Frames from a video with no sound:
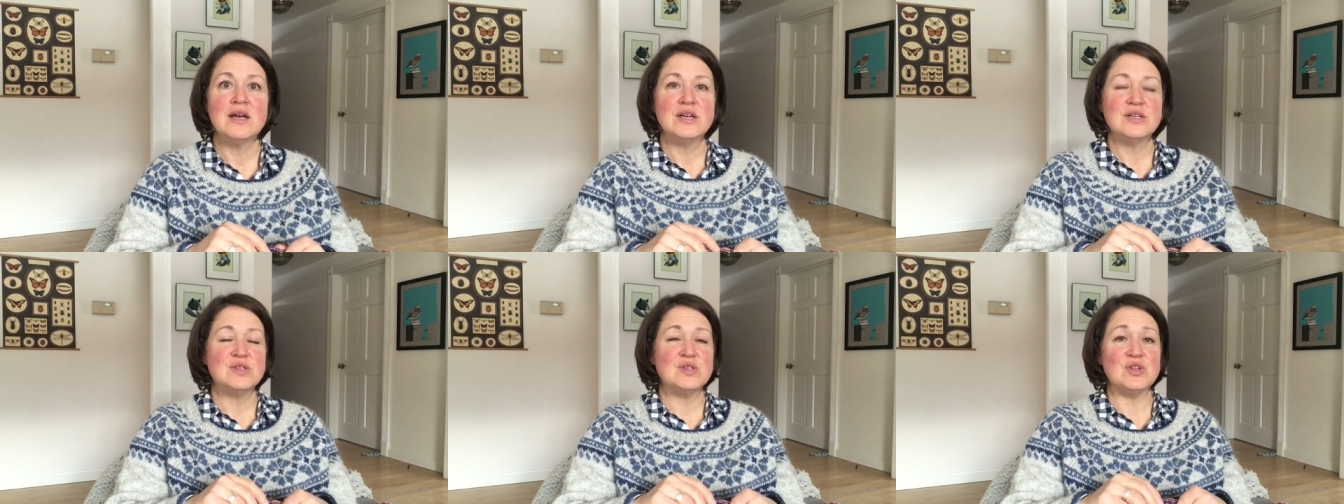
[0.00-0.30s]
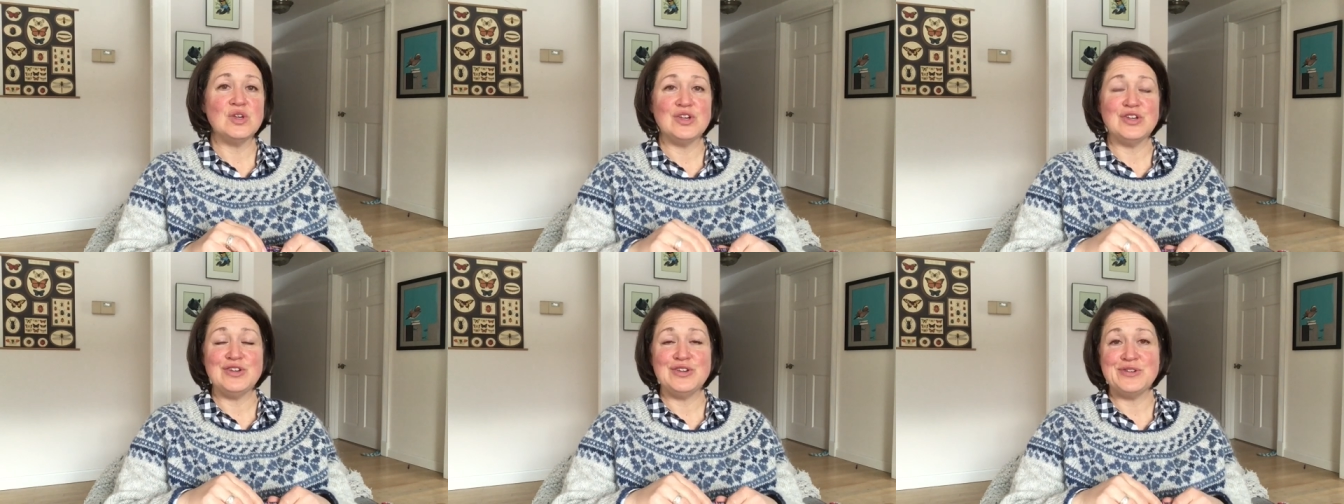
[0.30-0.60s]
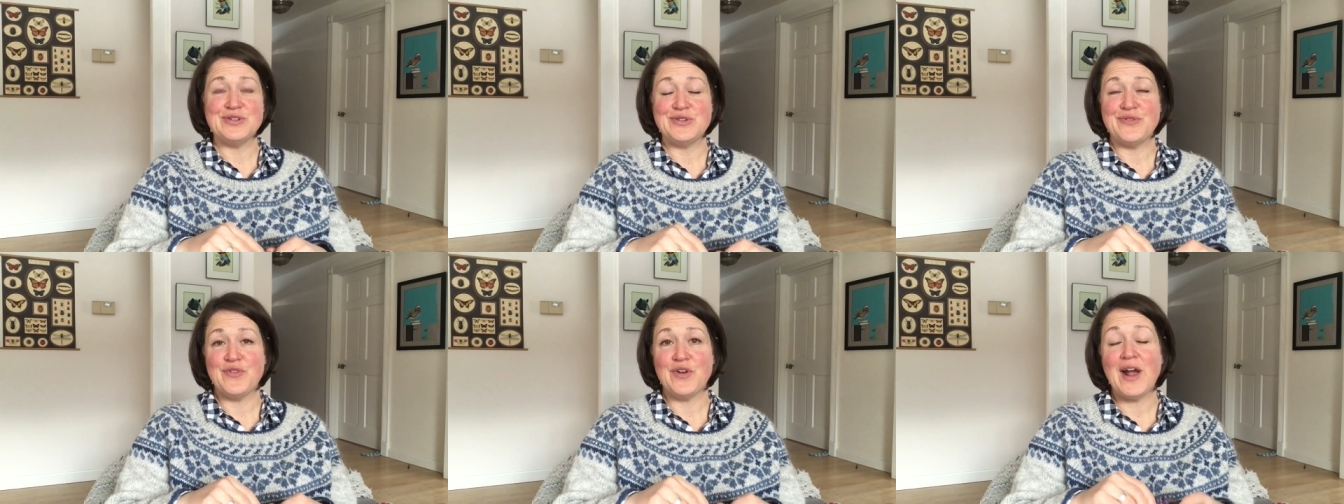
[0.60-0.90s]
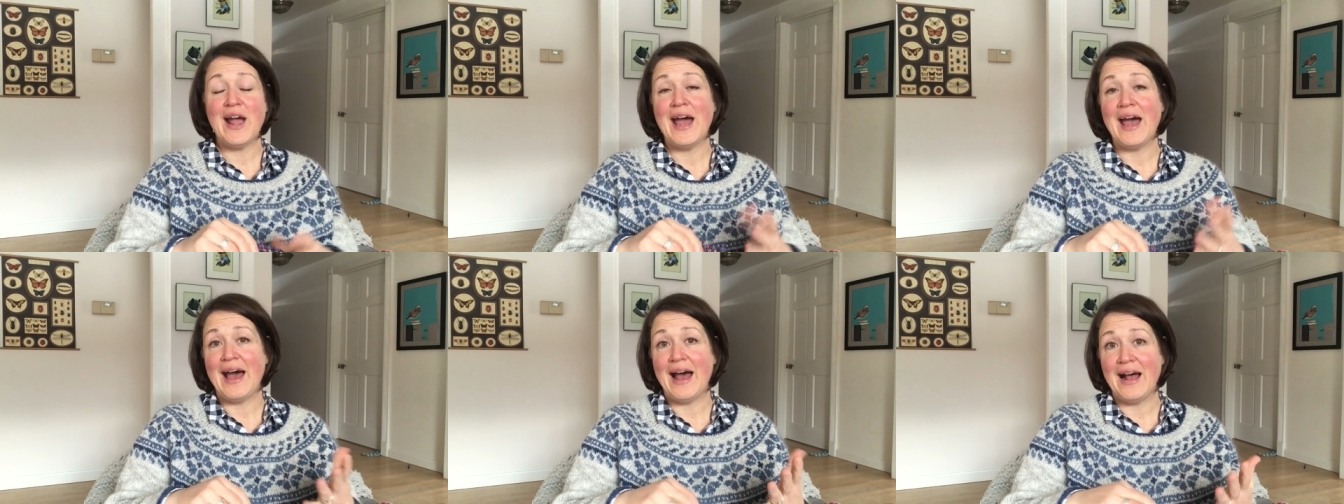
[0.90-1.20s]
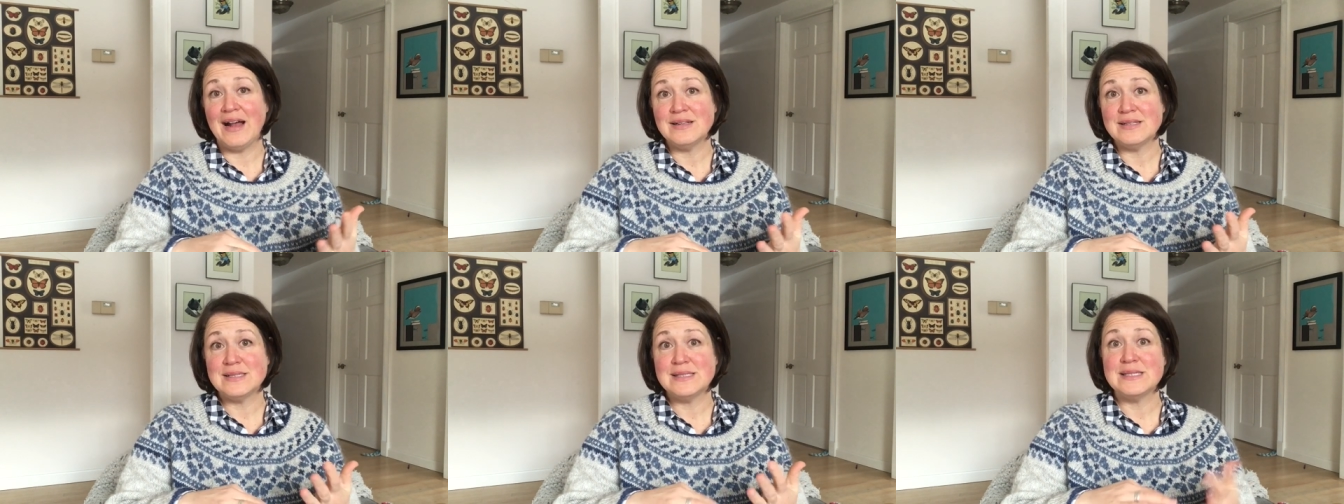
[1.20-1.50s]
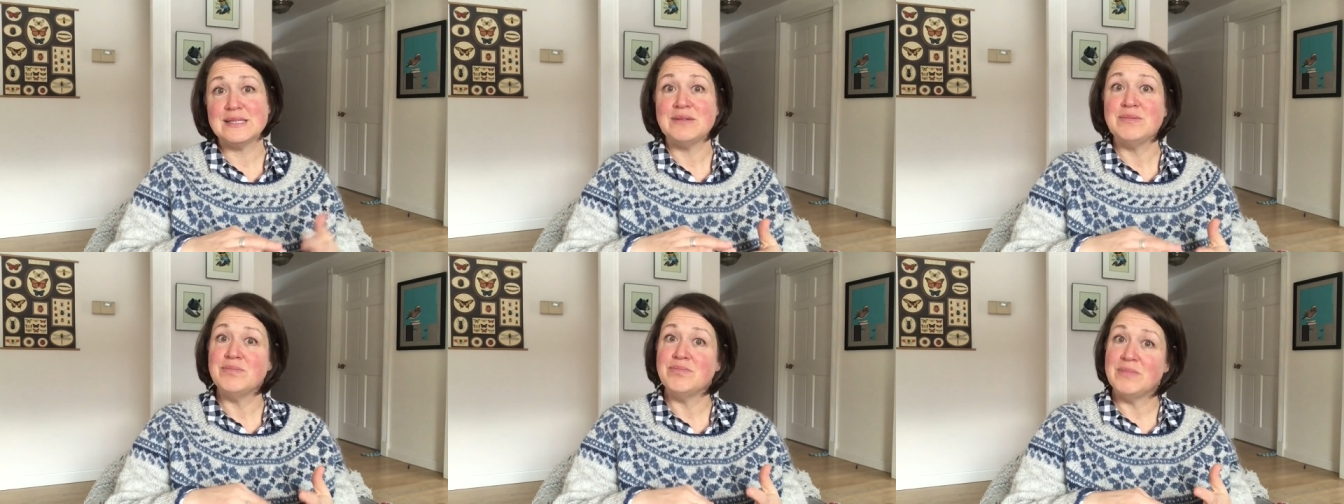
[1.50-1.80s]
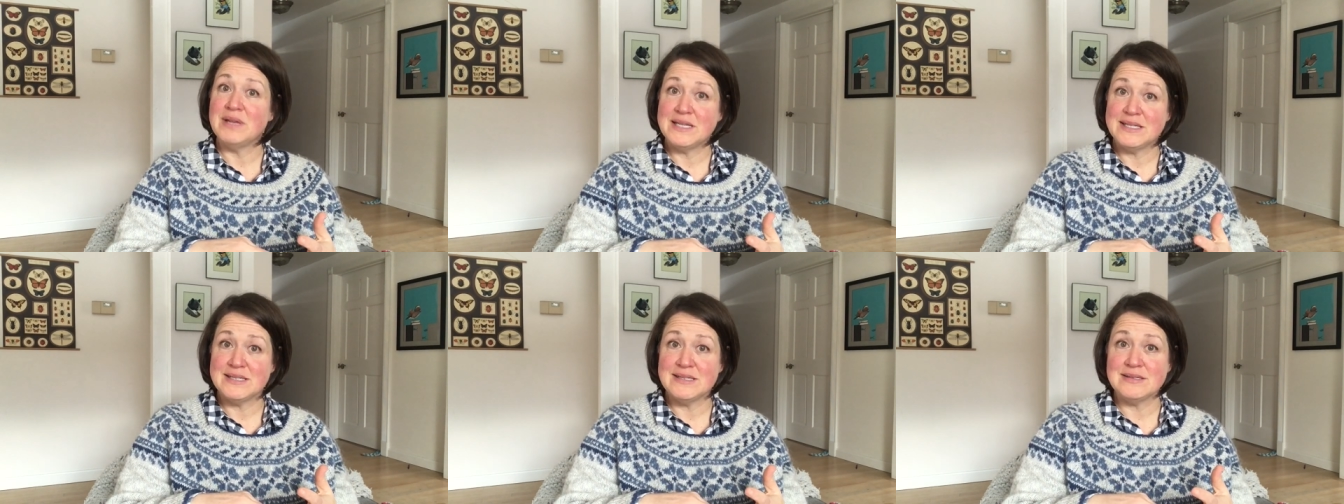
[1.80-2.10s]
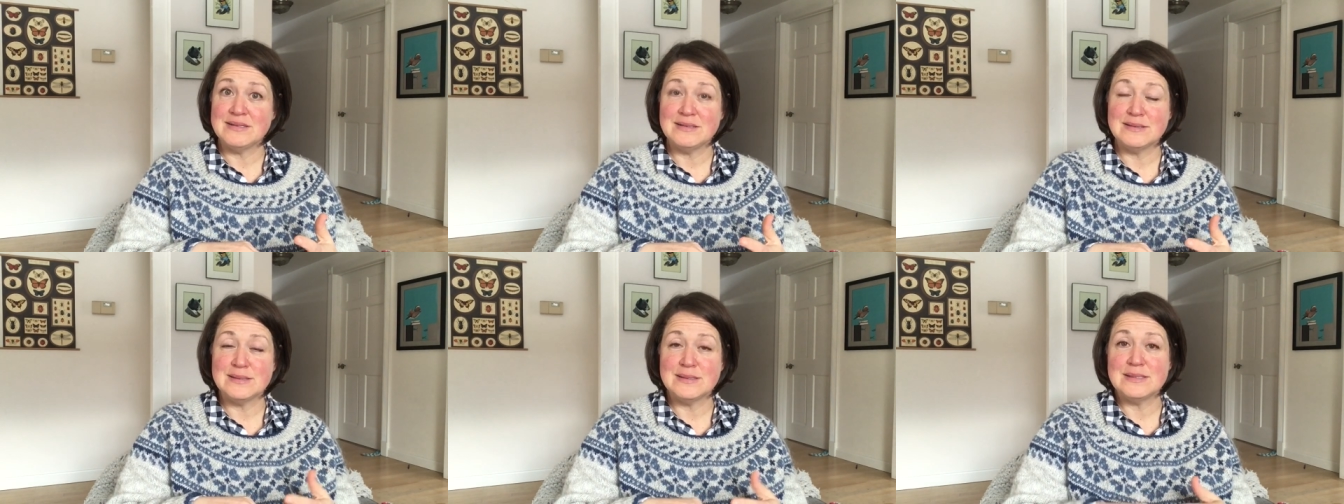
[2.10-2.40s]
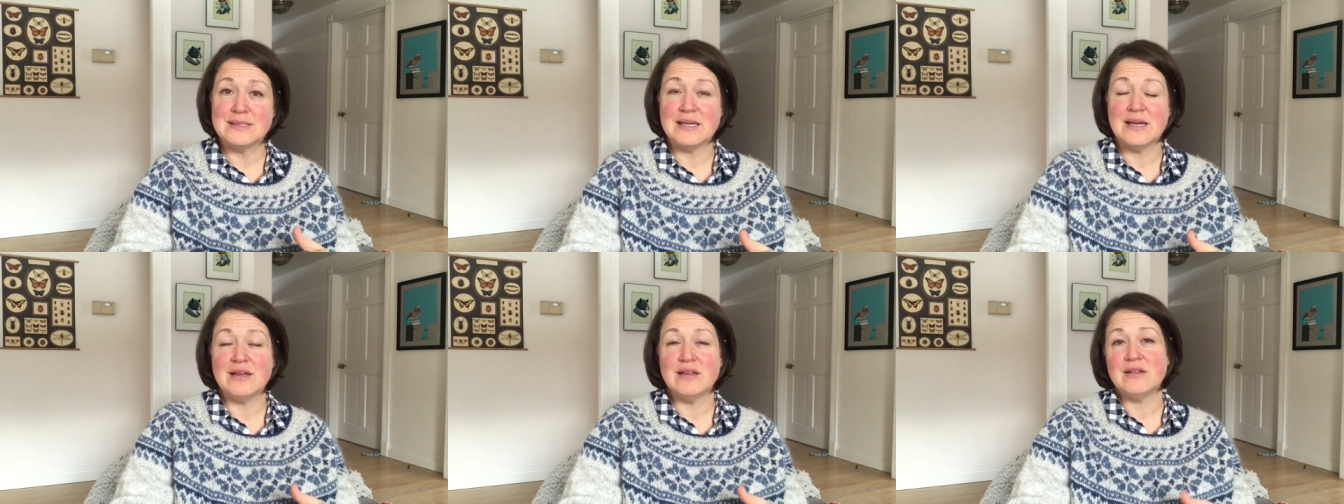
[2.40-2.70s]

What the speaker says: So you can use it for hats and mittens,